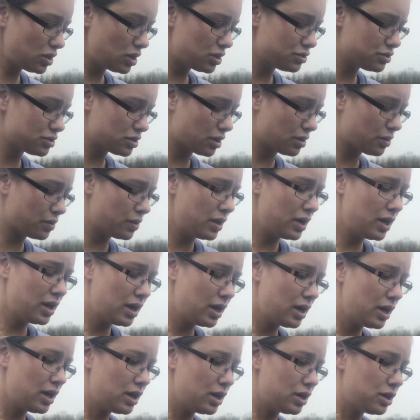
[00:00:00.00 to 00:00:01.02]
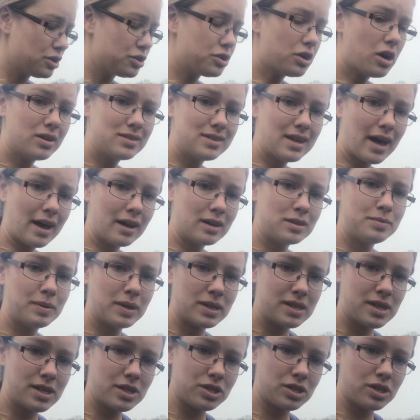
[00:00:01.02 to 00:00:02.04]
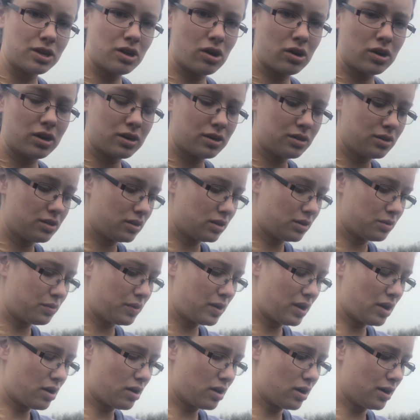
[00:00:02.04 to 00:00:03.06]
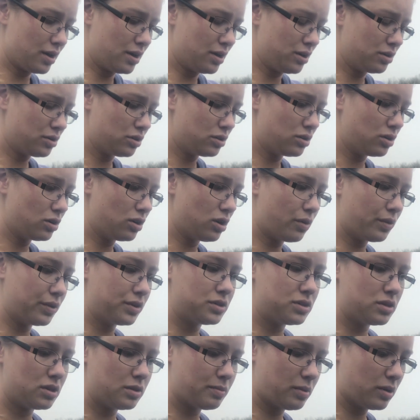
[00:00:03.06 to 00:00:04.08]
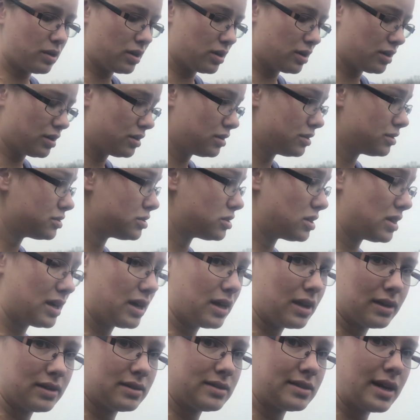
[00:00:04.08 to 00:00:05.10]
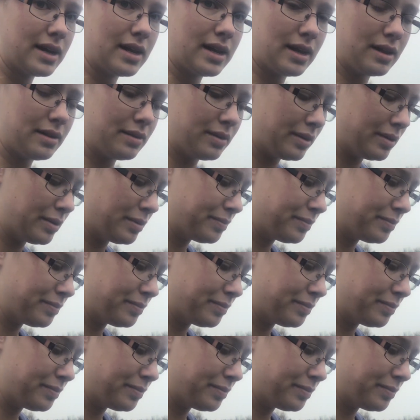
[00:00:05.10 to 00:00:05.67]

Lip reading: So your dog's expectation are that we are going to the park, so they get excited.